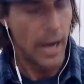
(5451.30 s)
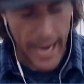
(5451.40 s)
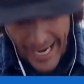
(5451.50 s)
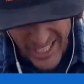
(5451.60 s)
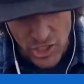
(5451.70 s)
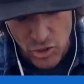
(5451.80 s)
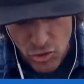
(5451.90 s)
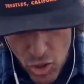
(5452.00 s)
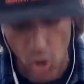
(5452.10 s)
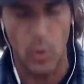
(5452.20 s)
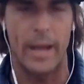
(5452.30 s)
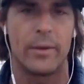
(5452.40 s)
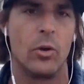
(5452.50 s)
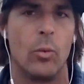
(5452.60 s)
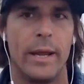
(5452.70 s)
I just know I'm
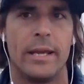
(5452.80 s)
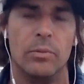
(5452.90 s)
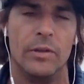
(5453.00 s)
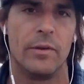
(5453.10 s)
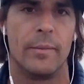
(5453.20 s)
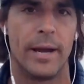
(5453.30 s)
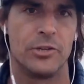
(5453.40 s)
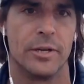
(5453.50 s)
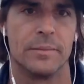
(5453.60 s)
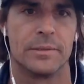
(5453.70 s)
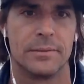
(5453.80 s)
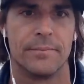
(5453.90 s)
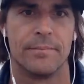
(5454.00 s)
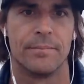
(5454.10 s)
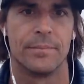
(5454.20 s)
gonna wake up living my dreams.
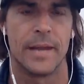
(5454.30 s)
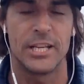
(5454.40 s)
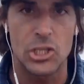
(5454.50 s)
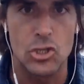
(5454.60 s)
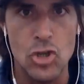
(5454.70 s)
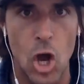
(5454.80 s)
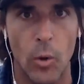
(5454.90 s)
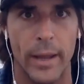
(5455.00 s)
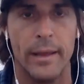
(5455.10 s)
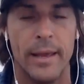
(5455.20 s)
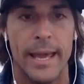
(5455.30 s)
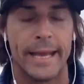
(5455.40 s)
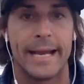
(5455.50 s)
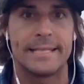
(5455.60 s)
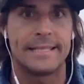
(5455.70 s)
I just know it.
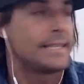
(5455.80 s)
And guys, that's